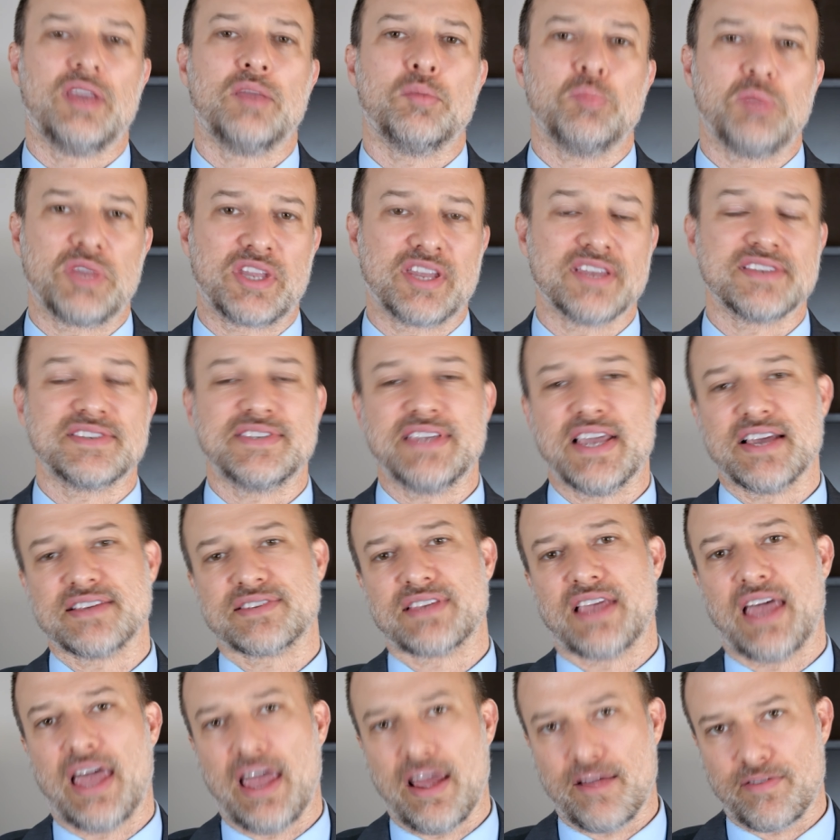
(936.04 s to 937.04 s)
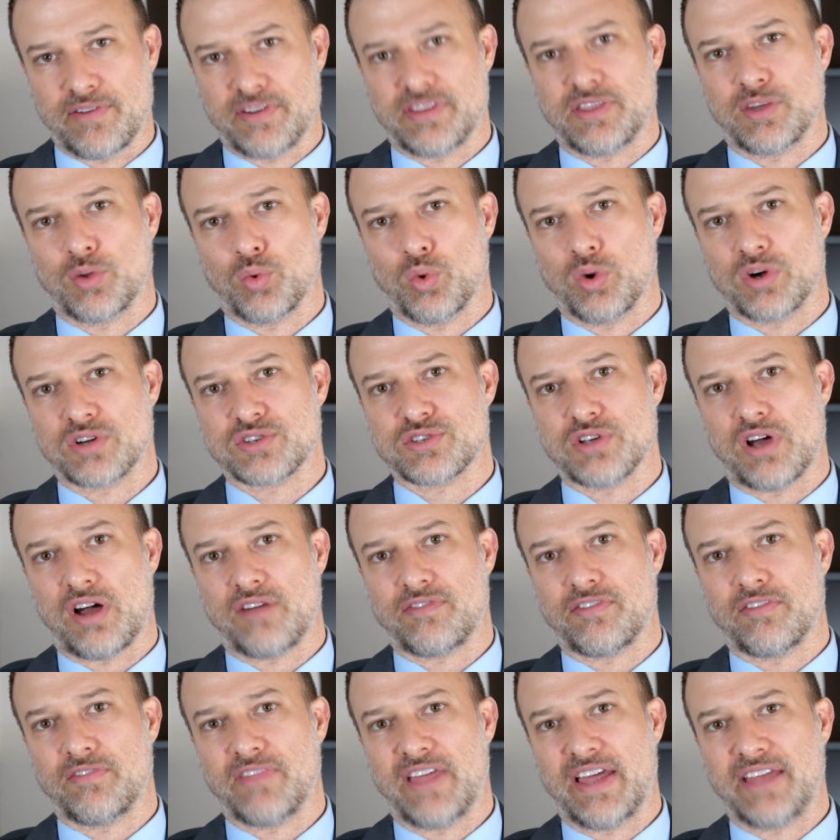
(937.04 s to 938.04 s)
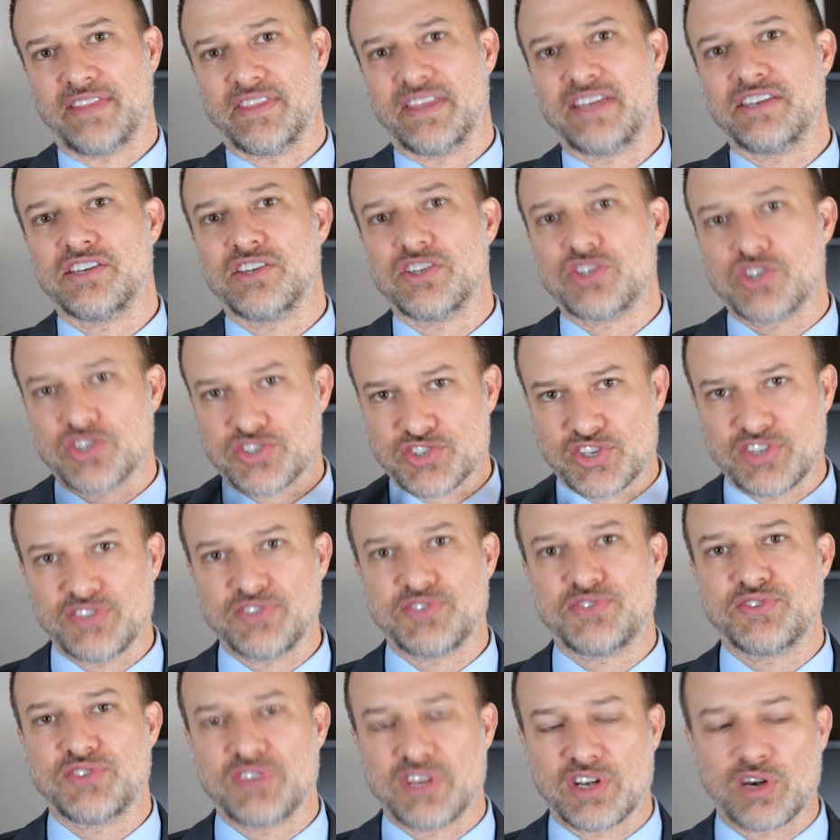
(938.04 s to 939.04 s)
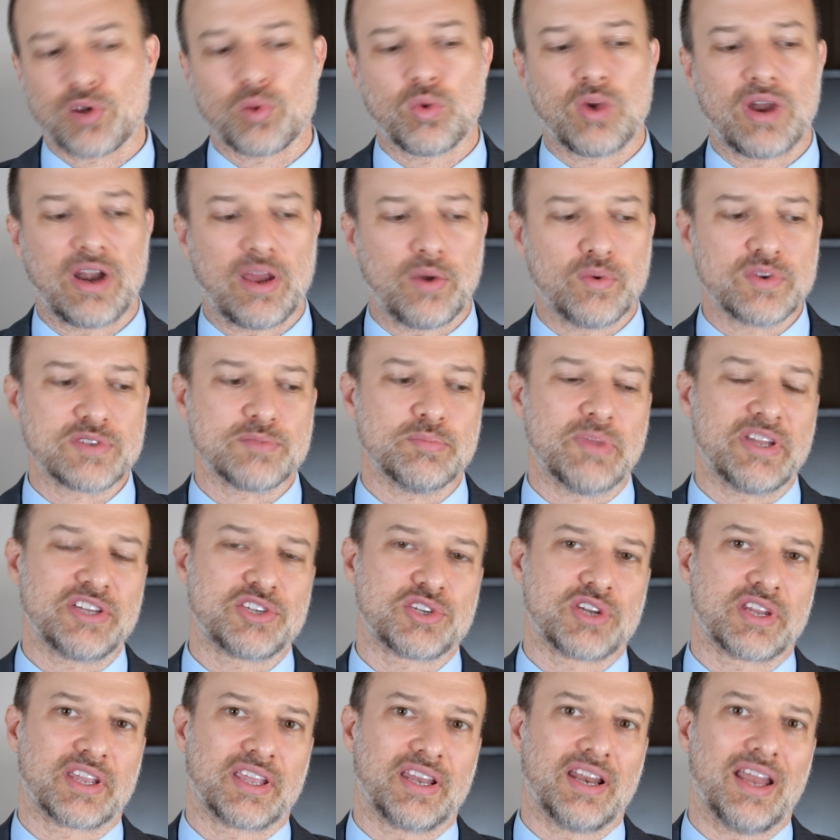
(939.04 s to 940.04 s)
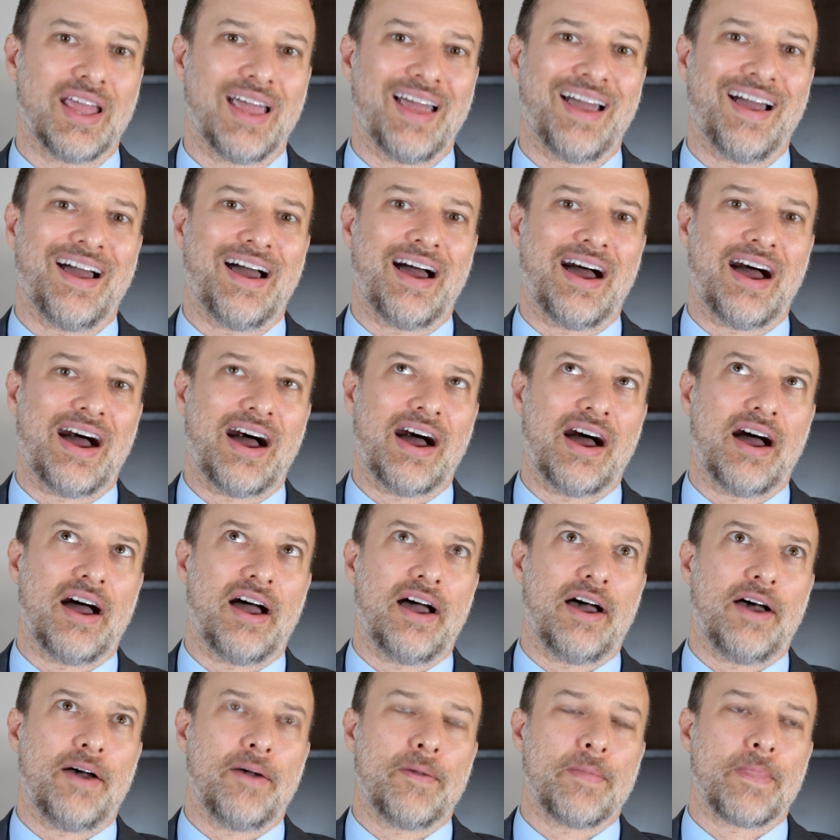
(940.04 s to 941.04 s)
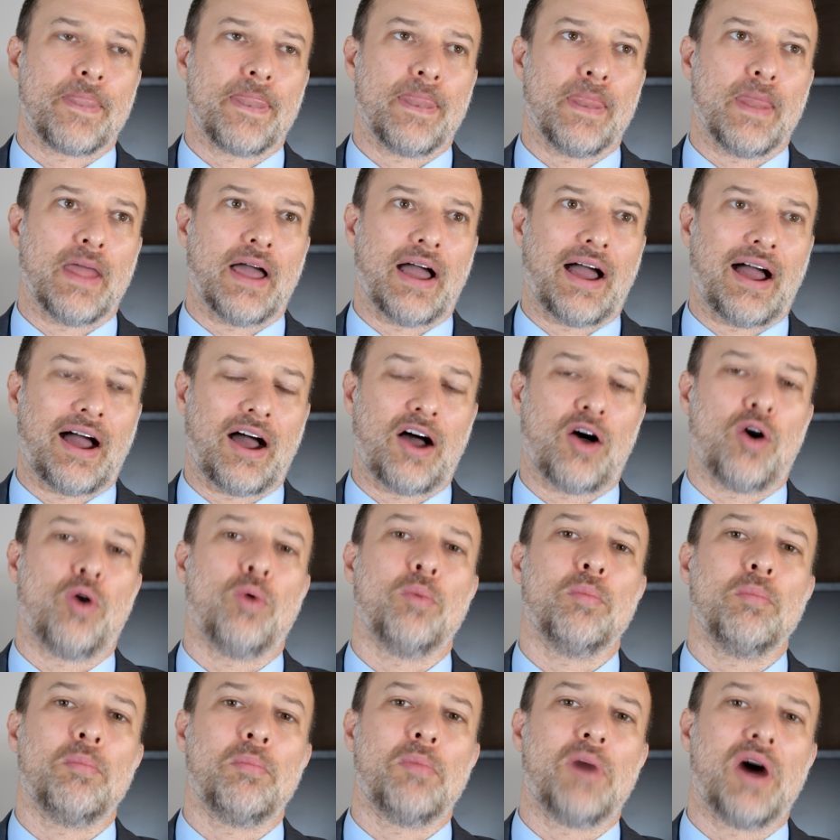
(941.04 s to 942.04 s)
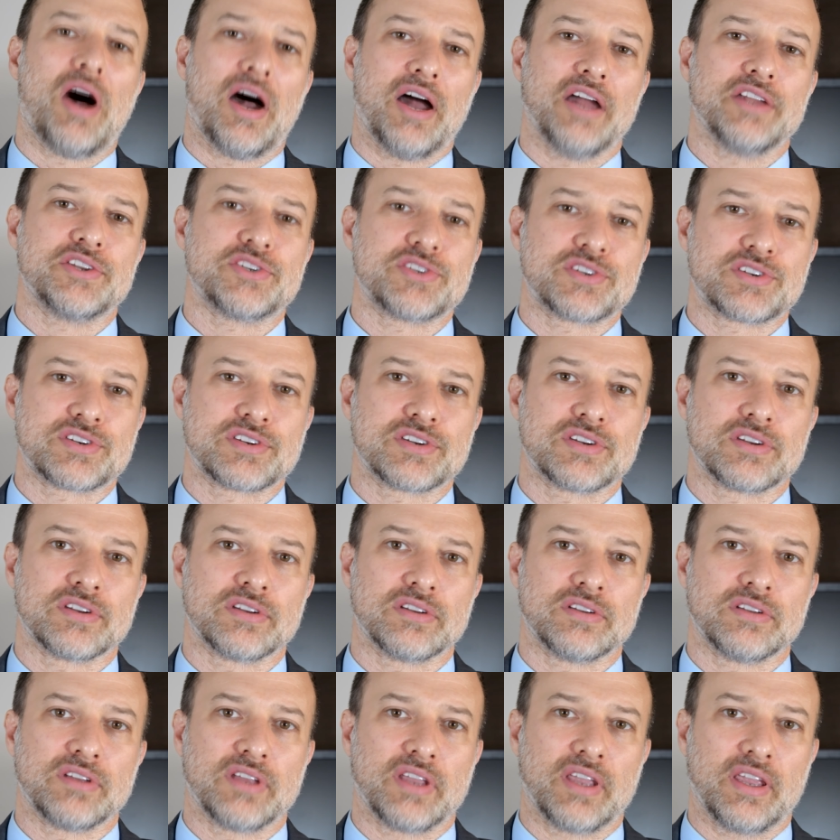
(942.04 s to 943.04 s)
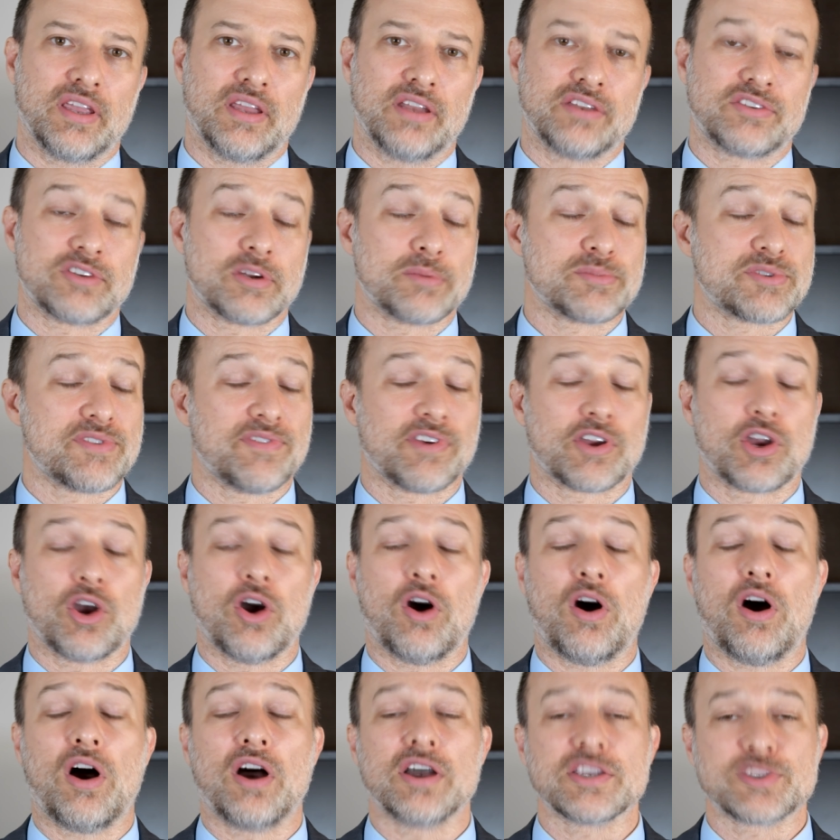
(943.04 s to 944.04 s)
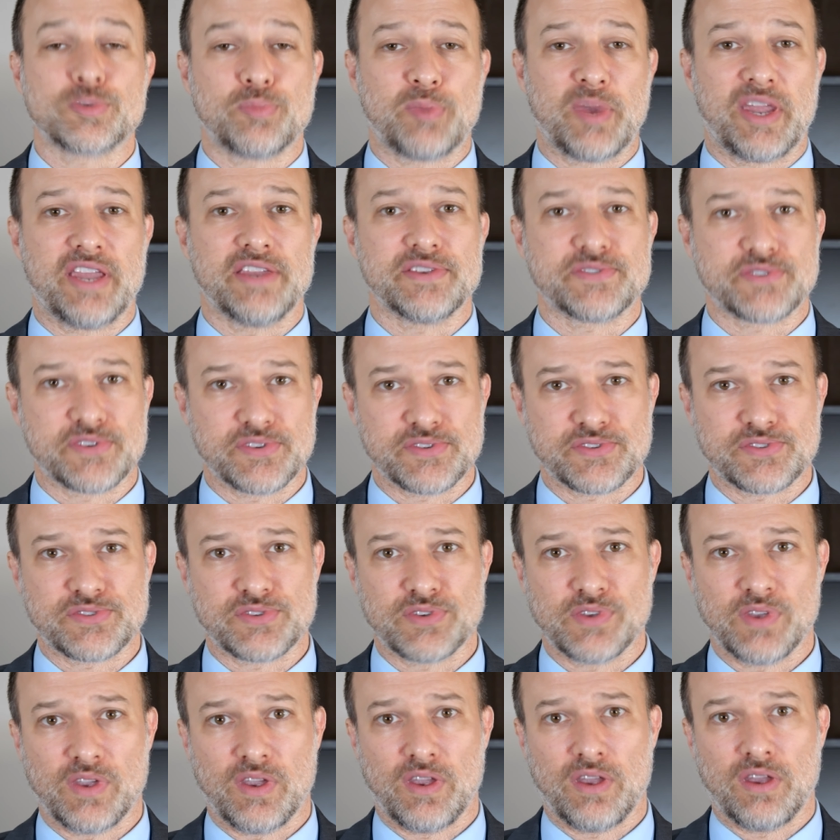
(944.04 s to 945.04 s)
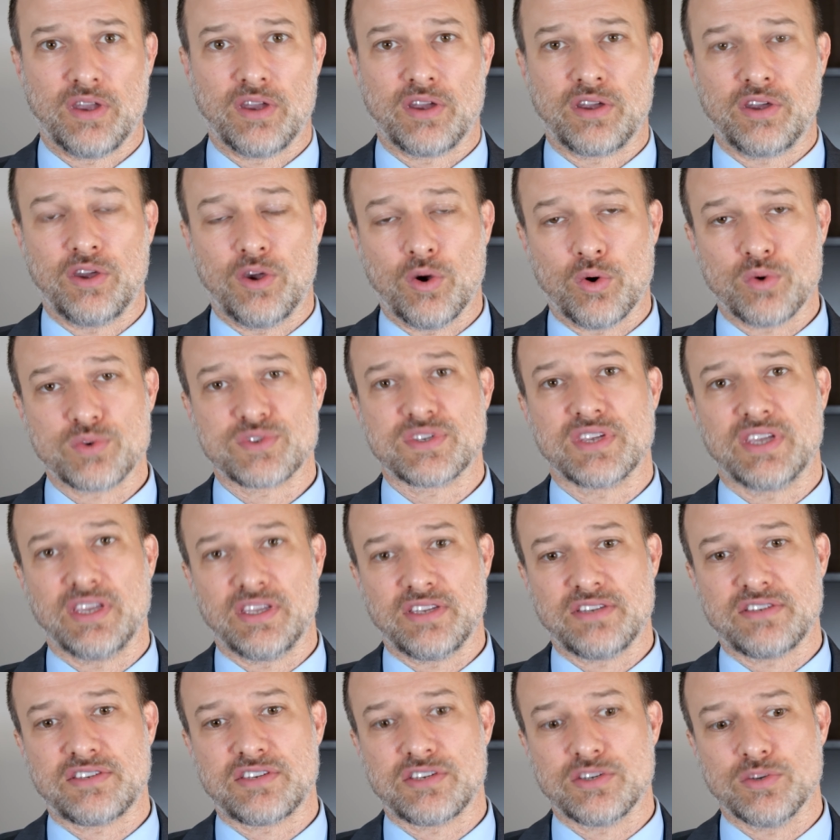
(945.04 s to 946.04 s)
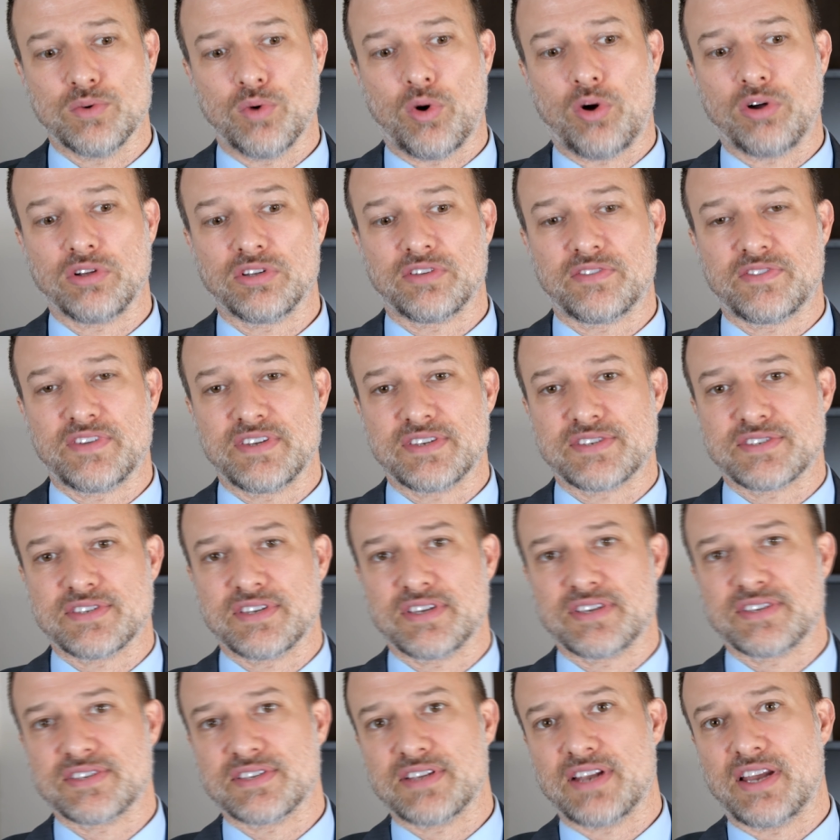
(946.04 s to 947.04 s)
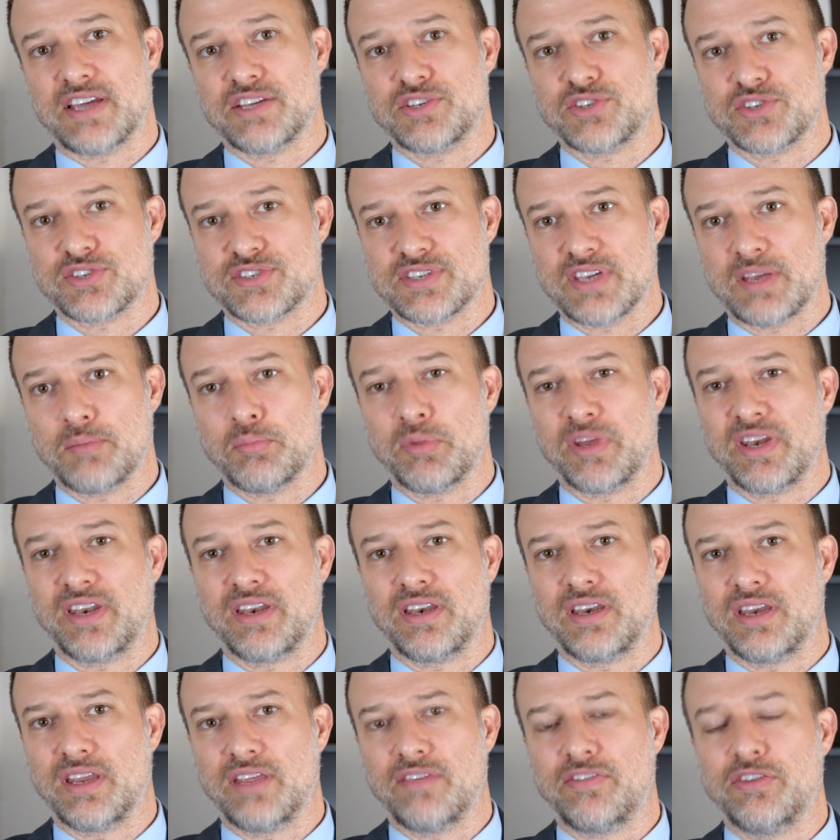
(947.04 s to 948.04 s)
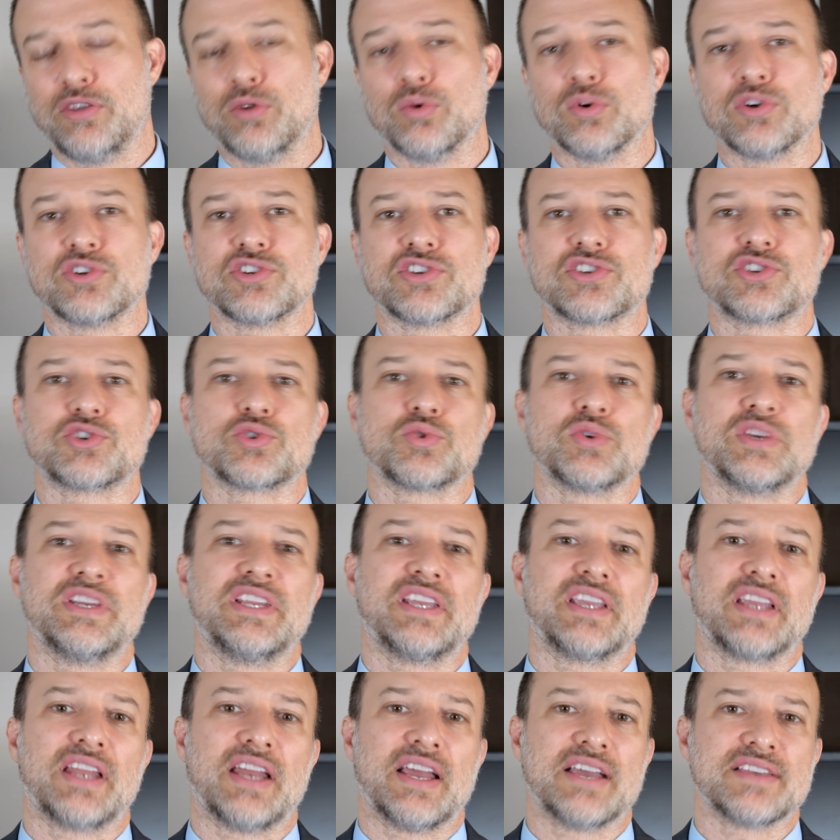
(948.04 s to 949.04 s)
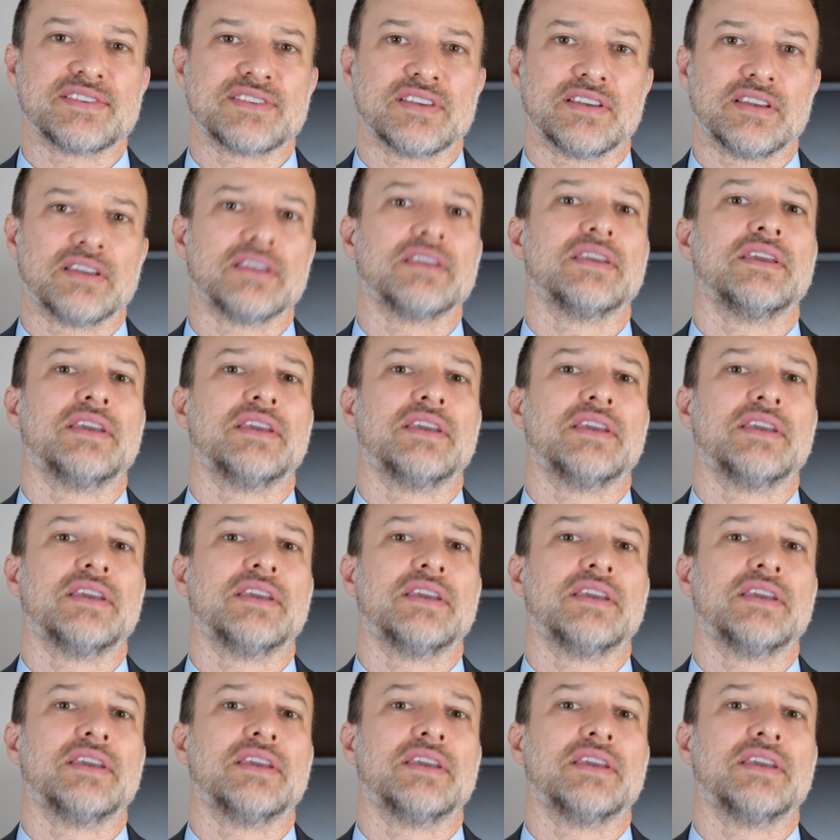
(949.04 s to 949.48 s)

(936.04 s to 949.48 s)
because yes, everything works off of that. And then just consider what I was mentioning and how much, in terms of a cost basis, goes into all of these things that I just said. But if you were just treating it as a